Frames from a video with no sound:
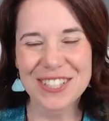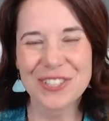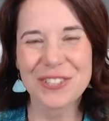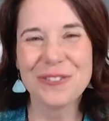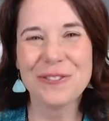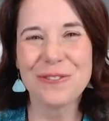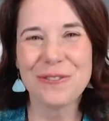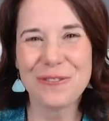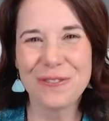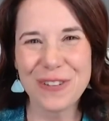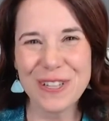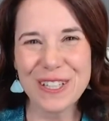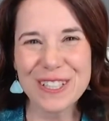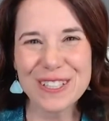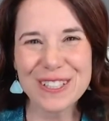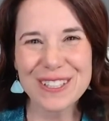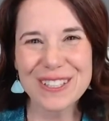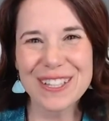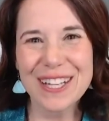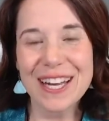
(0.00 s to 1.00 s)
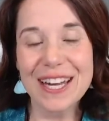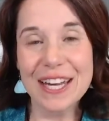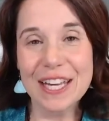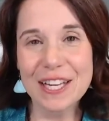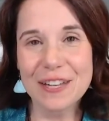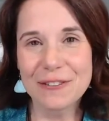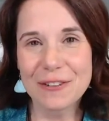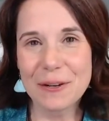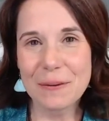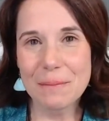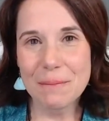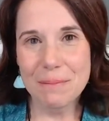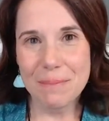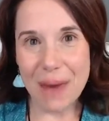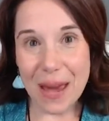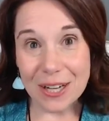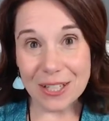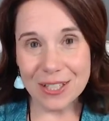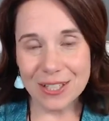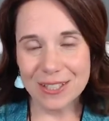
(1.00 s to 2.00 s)
To feel even
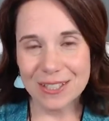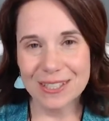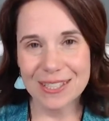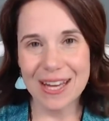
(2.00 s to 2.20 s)
better,